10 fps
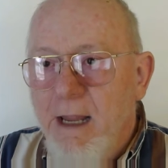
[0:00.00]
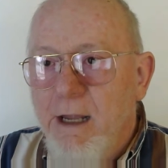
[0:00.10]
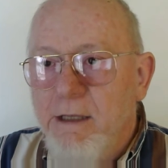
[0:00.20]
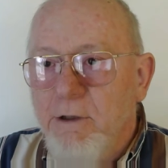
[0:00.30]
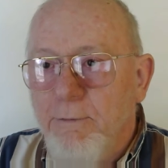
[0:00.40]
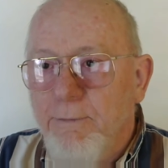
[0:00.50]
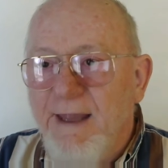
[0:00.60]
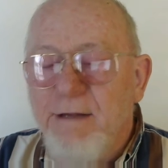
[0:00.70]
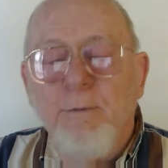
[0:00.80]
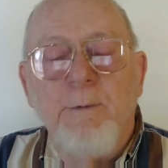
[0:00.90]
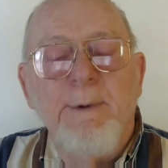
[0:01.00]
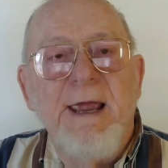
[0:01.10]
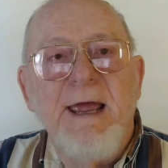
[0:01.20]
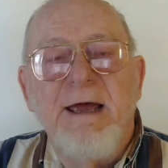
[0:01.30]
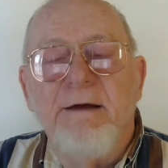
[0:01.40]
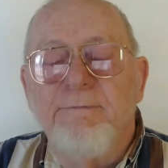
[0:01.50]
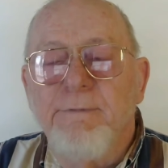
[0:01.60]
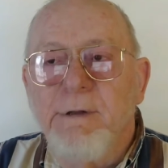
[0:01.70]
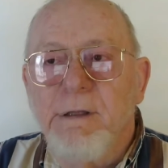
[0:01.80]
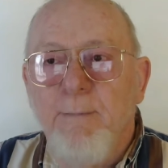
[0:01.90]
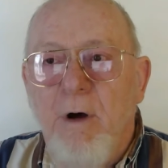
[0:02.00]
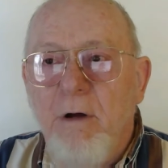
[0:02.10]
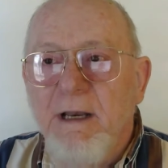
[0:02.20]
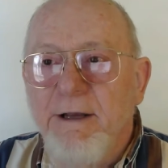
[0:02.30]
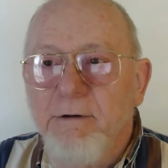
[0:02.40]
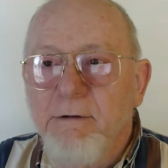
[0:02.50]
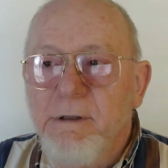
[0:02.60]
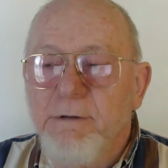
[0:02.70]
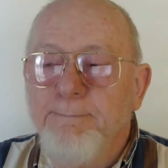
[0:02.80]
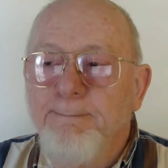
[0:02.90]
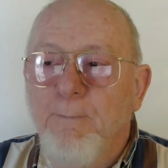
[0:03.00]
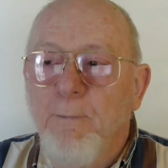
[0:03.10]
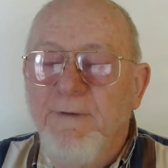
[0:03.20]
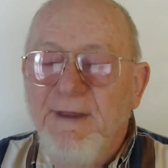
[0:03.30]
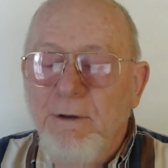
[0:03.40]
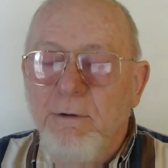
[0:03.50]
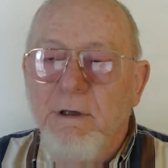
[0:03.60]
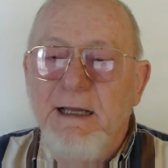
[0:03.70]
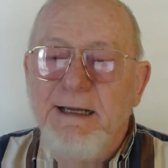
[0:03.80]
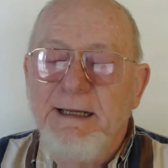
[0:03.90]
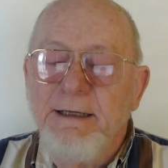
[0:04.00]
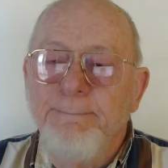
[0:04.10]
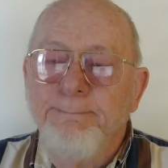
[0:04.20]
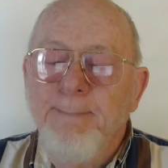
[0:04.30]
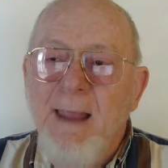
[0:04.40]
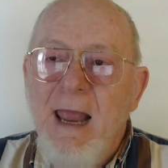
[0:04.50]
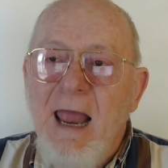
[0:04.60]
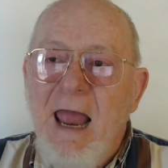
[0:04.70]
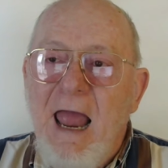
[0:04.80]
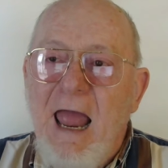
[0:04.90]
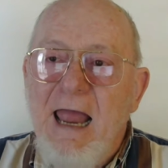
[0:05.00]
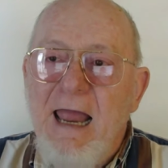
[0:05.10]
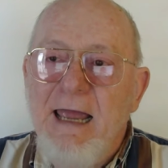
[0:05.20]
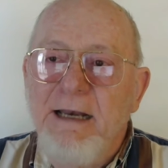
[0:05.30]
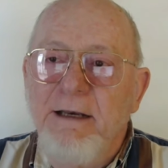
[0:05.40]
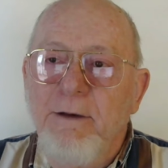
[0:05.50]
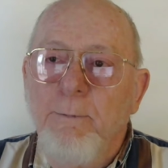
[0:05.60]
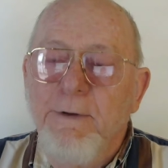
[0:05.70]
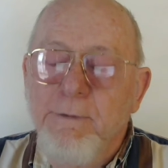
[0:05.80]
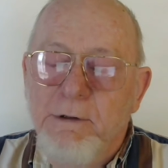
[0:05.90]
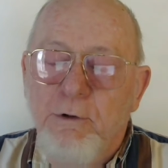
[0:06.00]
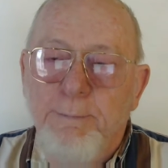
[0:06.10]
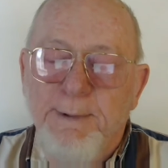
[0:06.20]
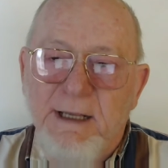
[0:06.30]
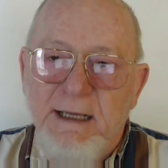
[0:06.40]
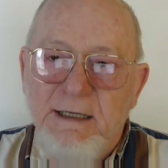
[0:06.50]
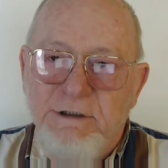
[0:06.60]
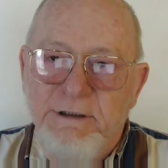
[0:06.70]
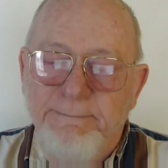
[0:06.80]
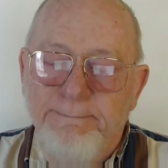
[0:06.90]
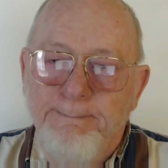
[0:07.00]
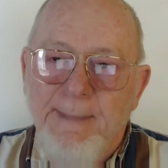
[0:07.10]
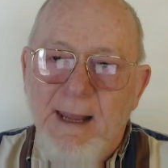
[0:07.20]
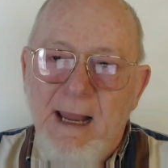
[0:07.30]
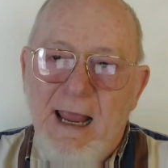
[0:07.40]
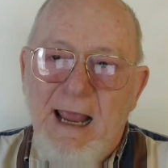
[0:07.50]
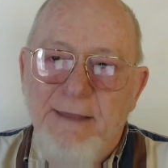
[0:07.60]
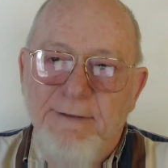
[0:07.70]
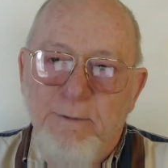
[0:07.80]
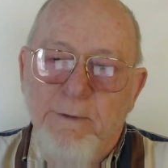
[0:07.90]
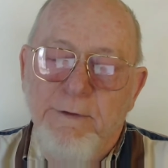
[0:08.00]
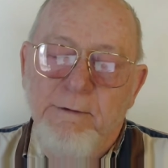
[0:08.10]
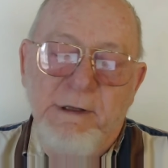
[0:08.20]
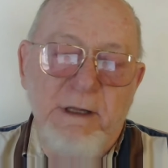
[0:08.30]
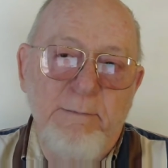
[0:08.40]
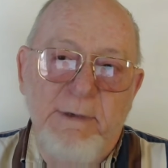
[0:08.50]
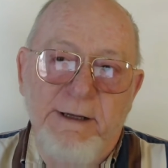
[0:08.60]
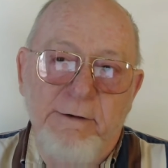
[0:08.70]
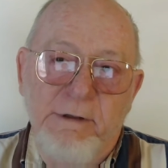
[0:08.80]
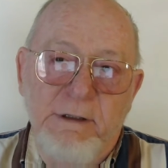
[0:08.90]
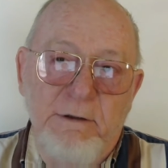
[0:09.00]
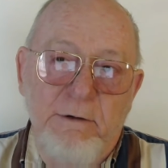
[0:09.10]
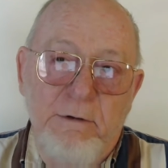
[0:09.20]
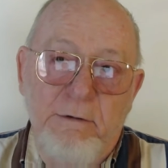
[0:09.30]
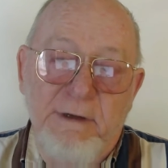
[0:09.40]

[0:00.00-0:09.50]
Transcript: So that's what we have. Small letters, what they look like, and where there's duplication, and then where there's some letters that don't look